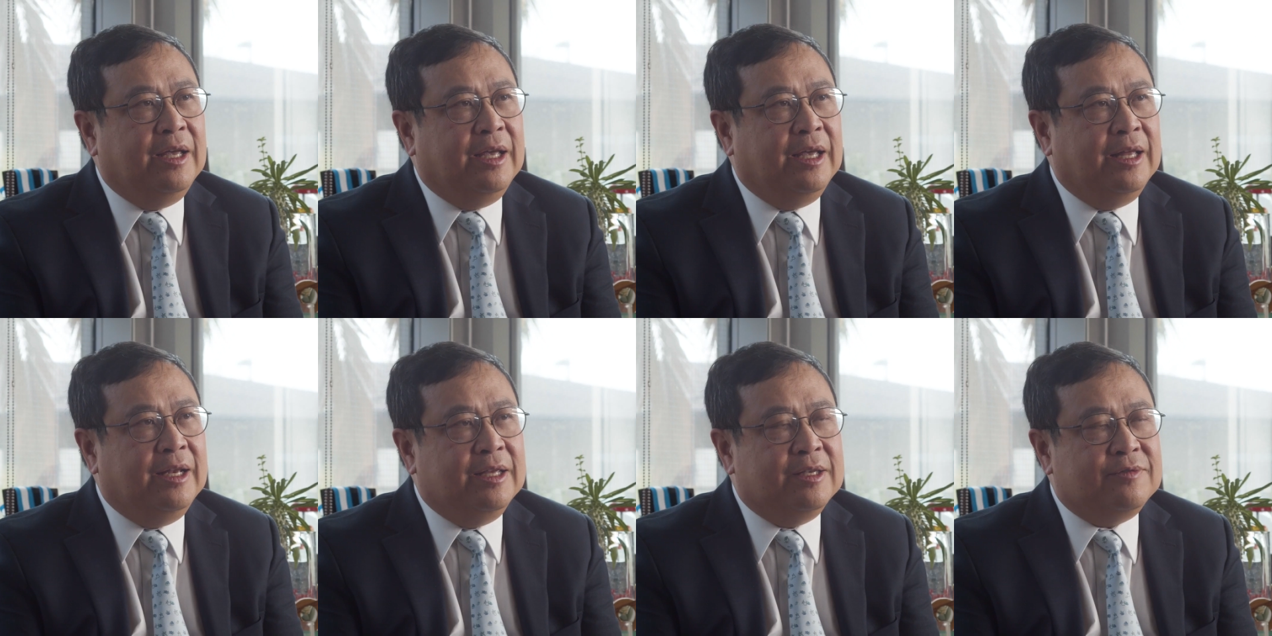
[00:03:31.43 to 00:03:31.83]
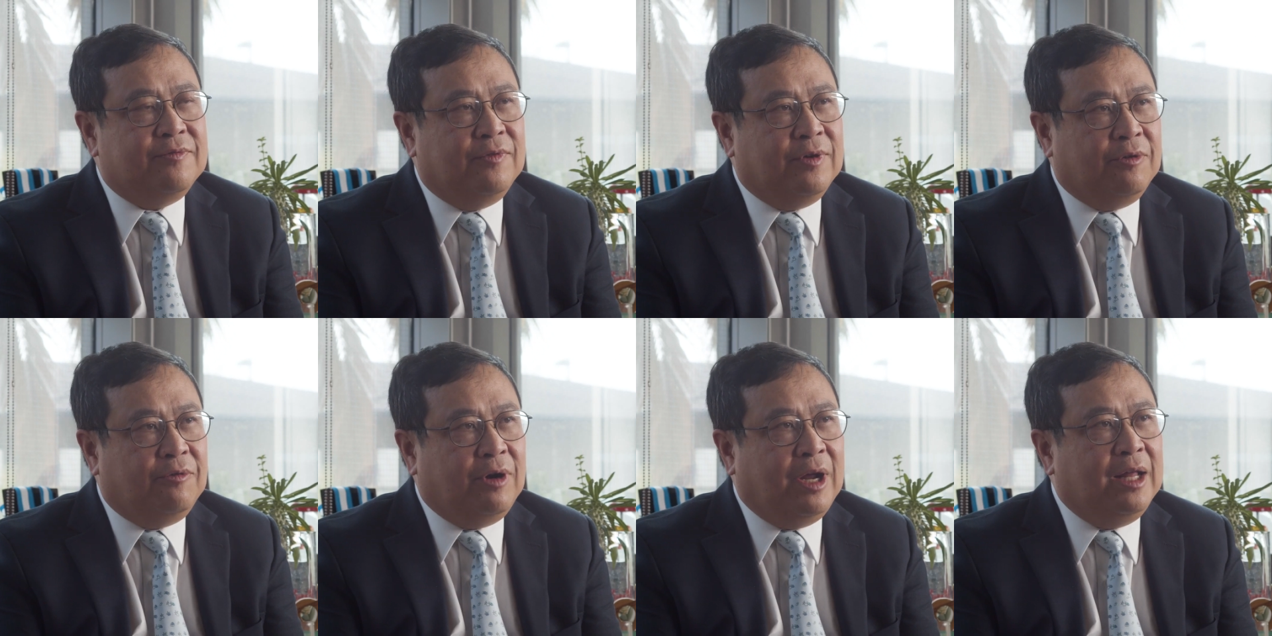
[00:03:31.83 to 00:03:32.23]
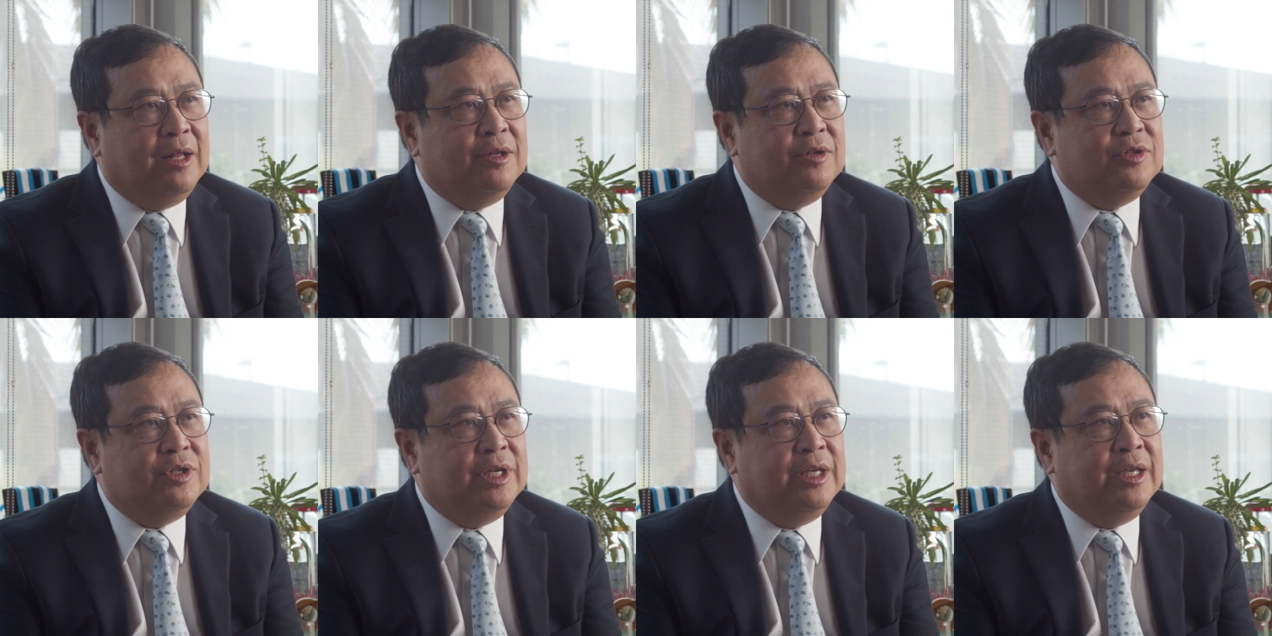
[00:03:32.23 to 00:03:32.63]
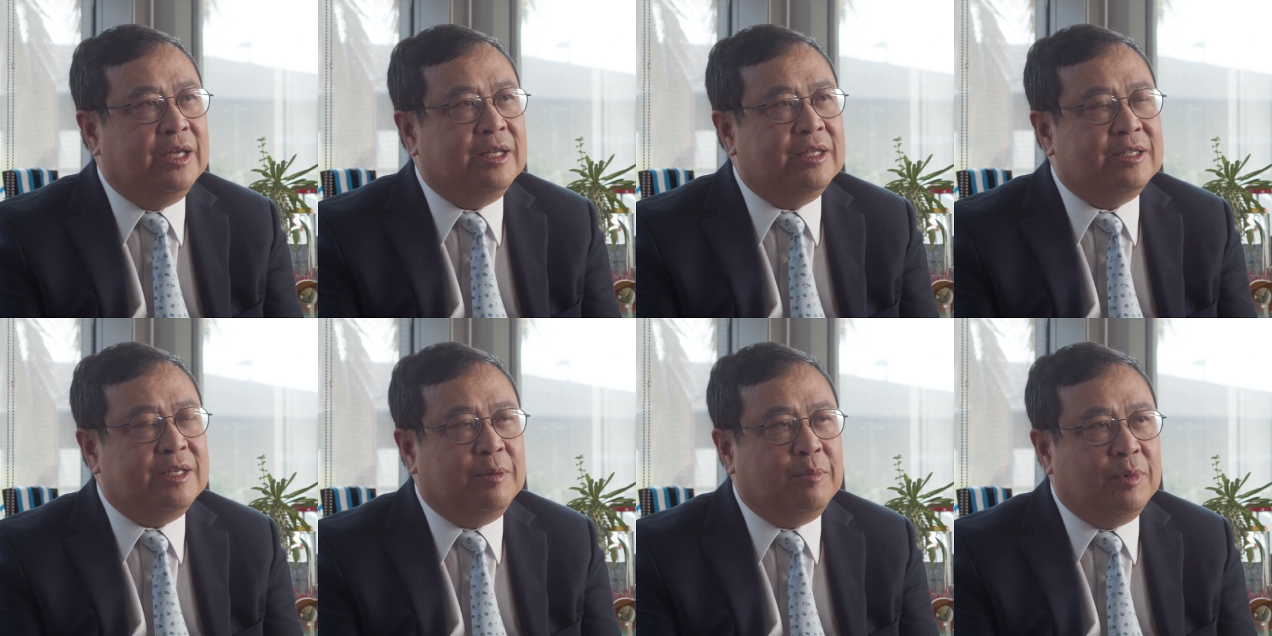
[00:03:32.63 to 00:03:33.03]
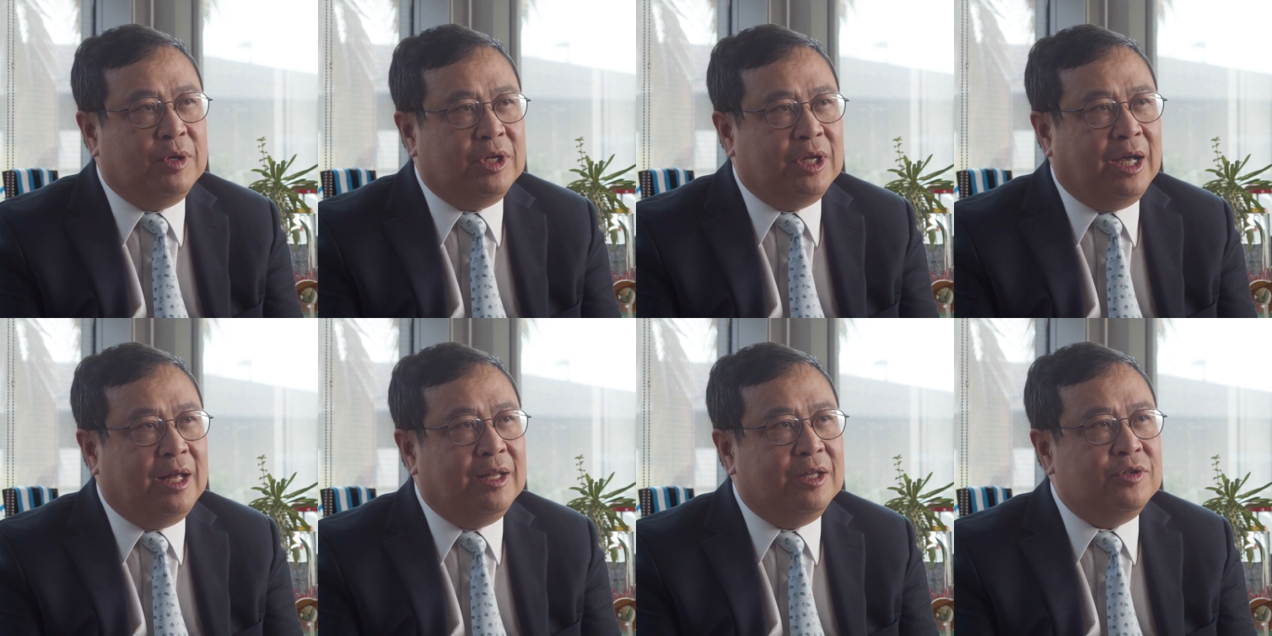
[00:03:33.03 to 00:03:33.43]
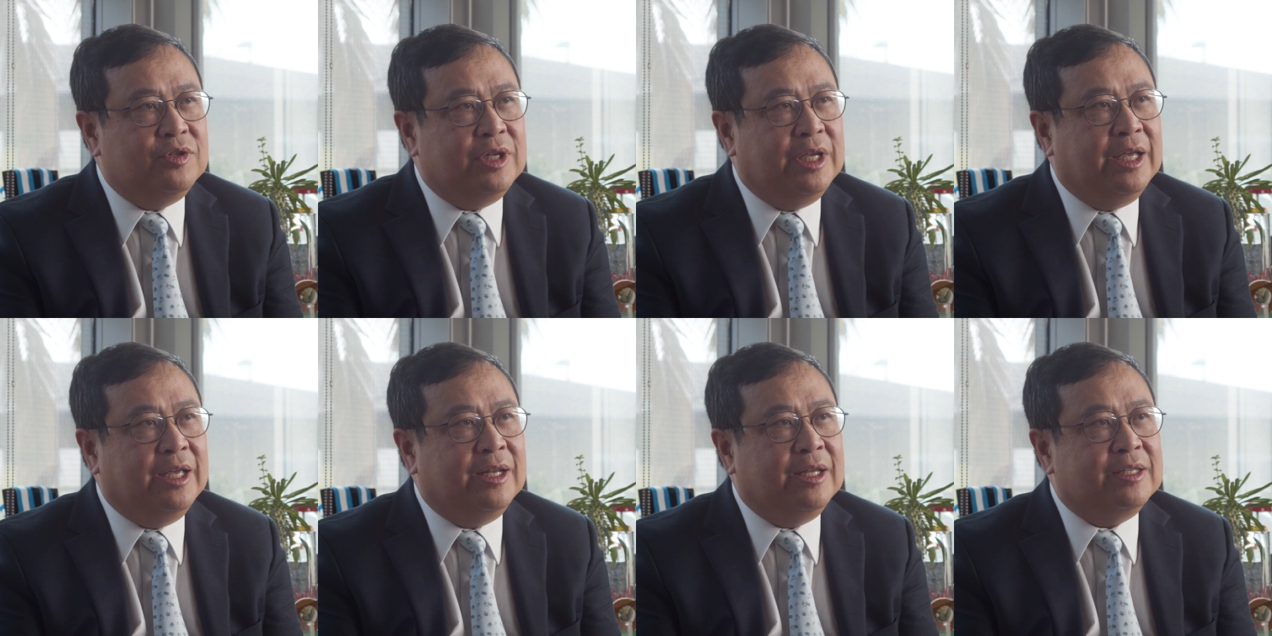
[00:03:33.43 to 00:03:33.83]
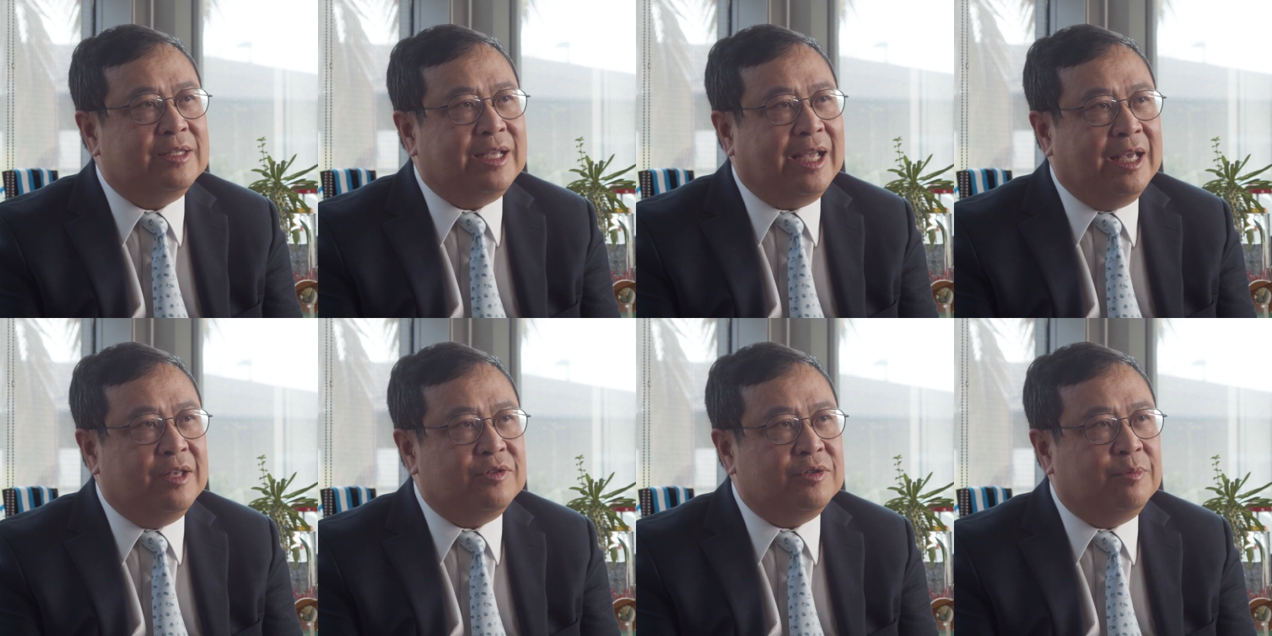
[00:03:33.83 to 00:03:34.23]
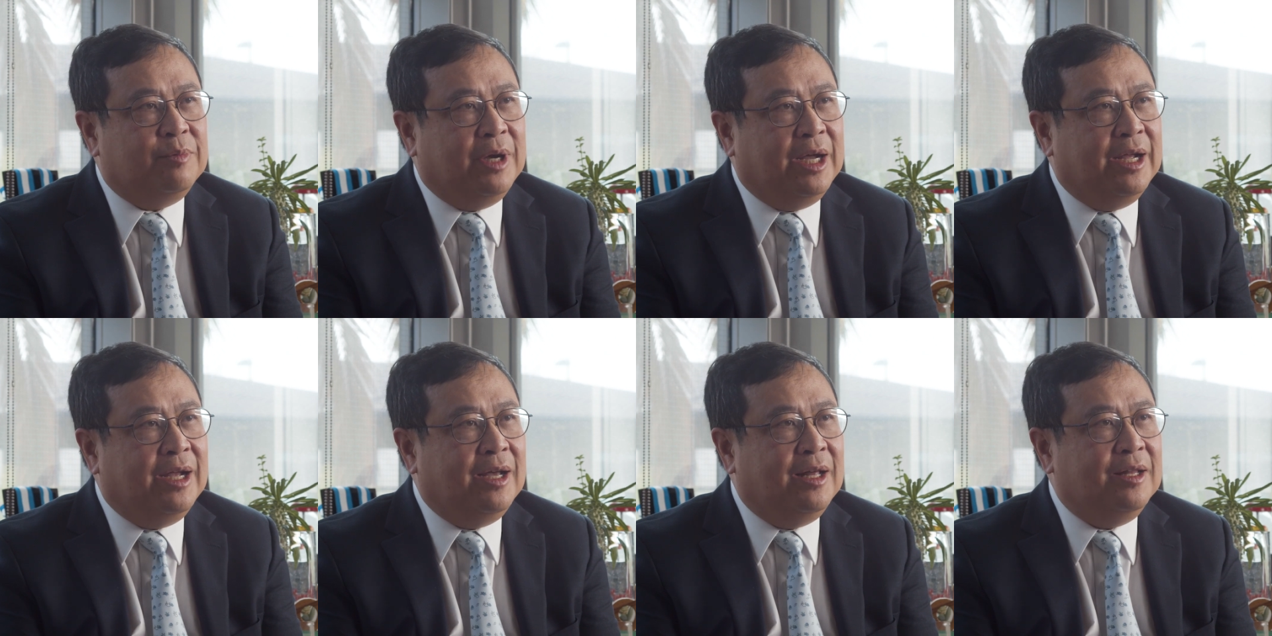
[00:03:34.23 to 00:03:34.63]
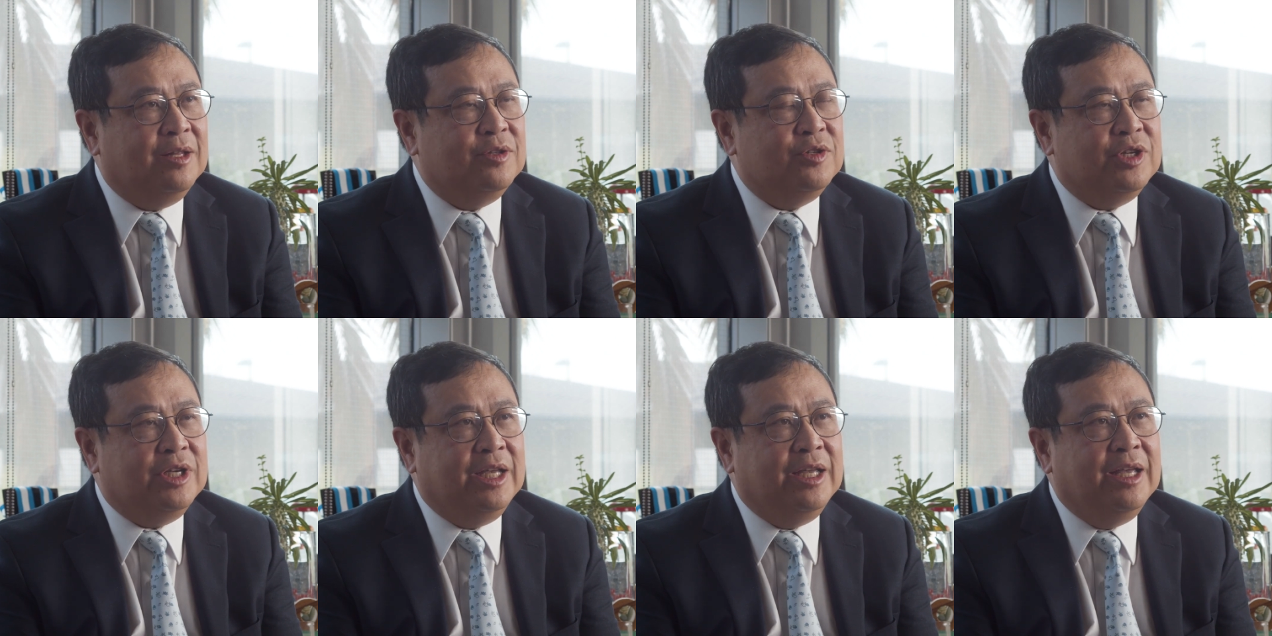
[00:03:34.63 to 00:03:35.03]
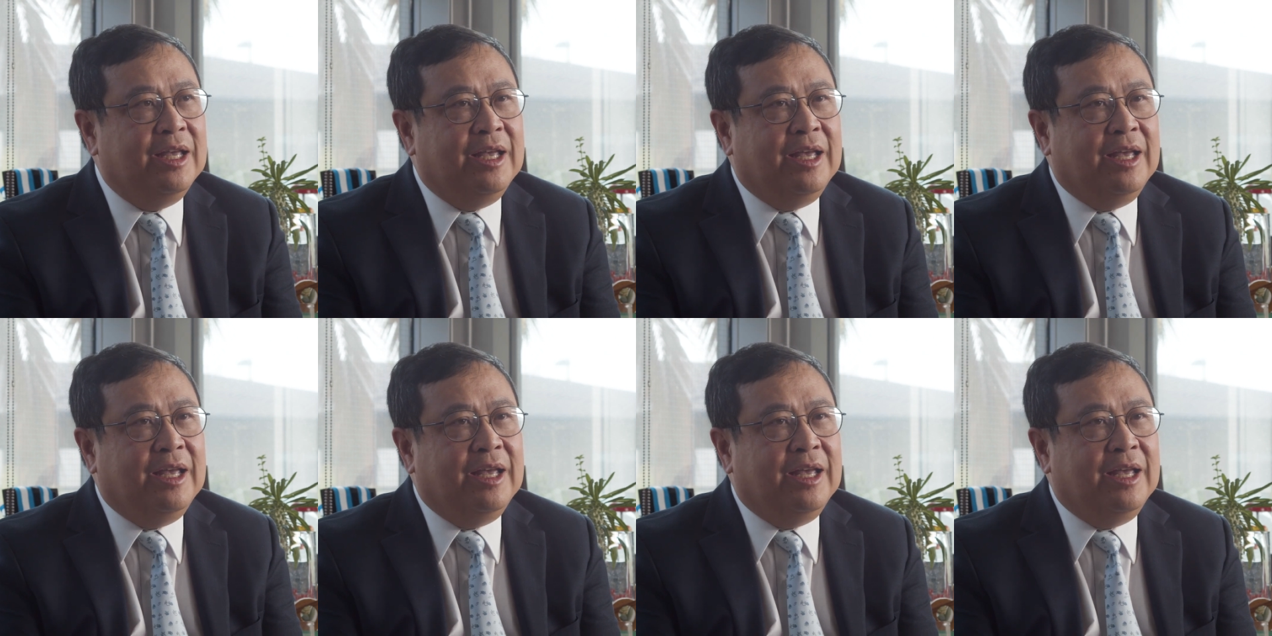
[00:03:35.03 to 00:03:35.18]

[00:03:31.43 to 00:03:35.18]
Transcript: It is virology, it is immunology, it is cancer biology,